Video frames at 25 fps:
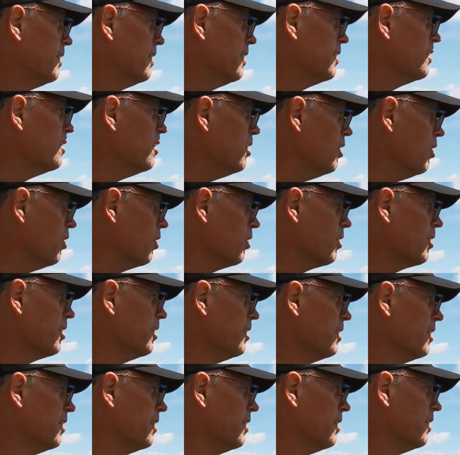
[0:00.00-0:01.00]
and look,
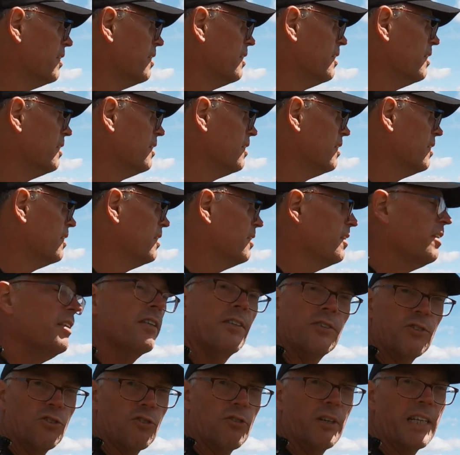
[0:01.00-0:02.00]

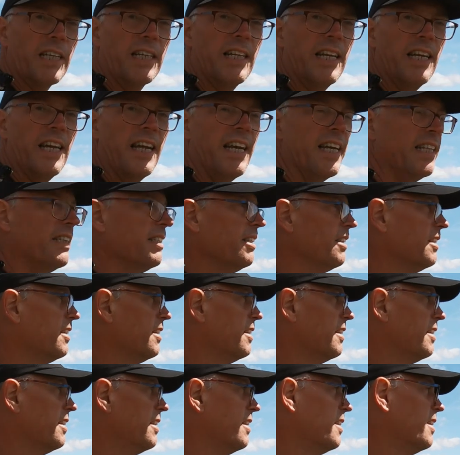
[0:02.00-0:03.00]
drink it in.
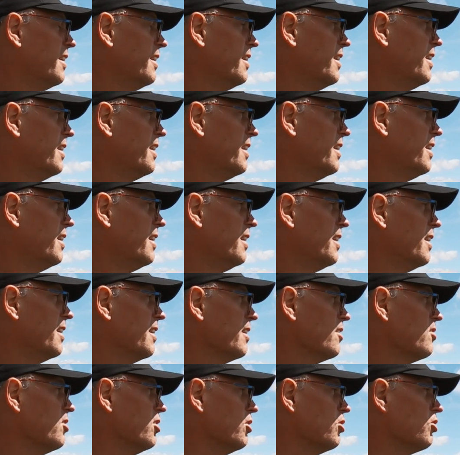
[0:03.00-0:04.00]

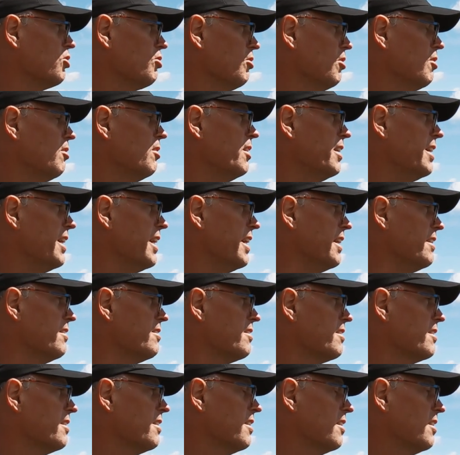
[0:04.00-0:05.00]
It truly
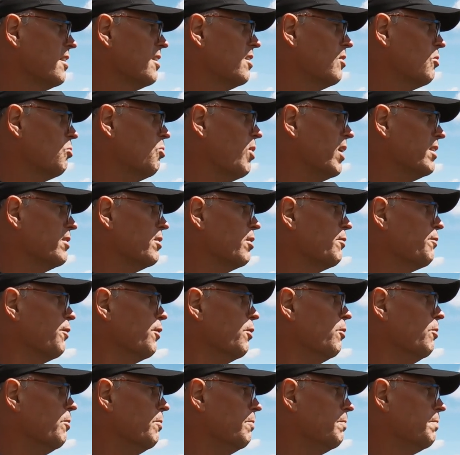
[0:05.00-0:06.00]
is
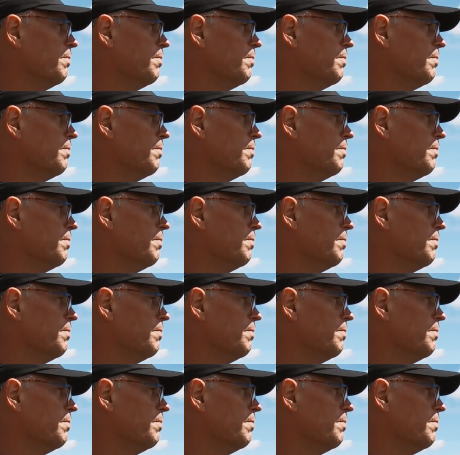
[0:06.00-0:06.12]
wonderful.